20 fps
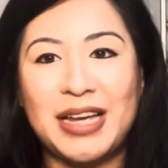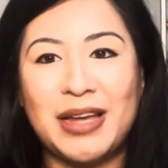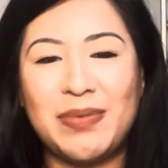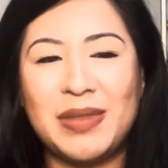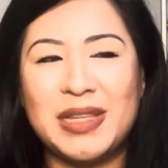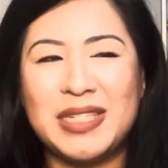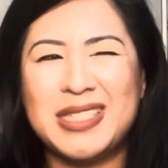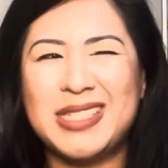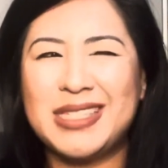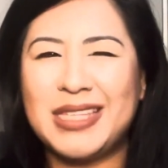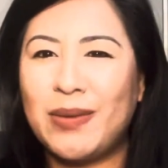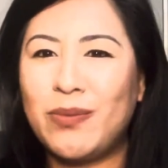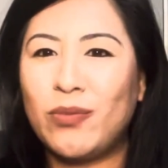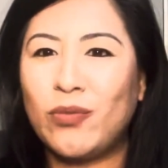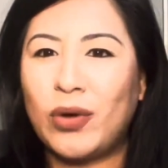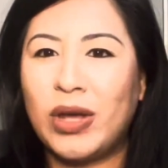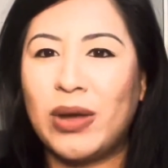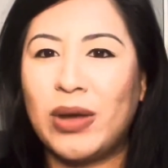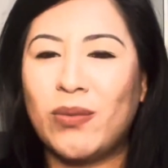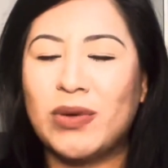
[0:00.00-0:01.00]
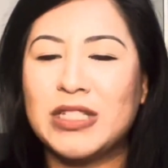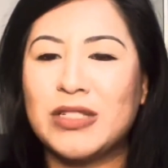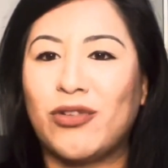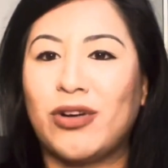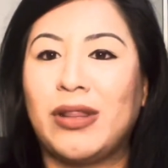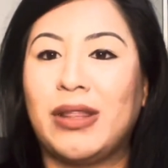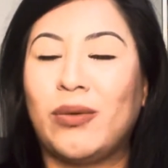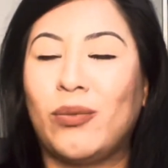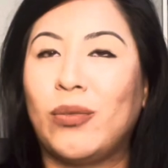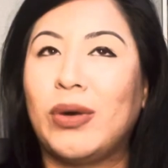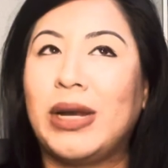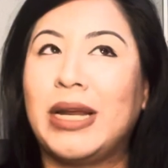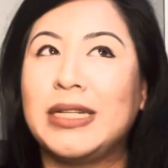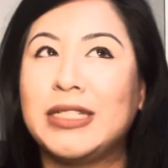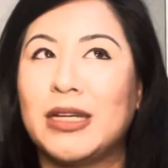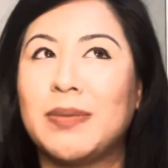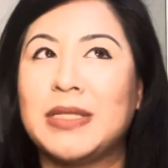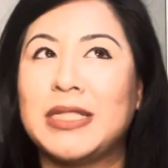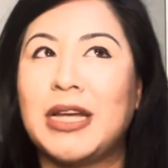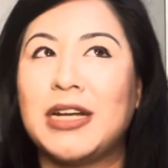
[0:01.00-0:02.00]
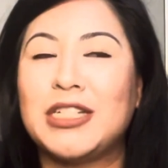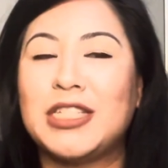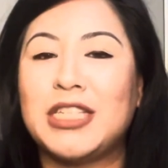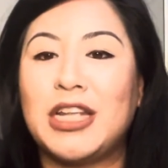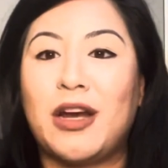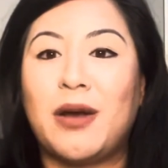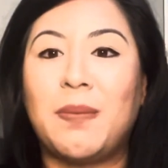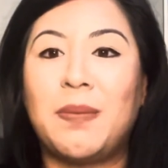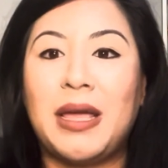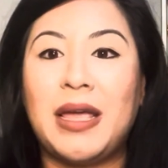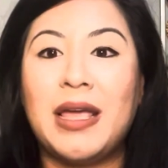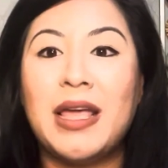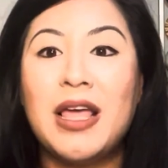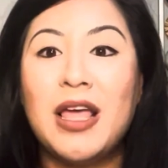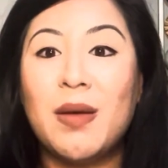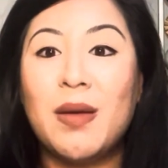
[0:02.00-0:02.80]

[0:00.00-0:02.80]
This is the same way it was for when I took massage therapy,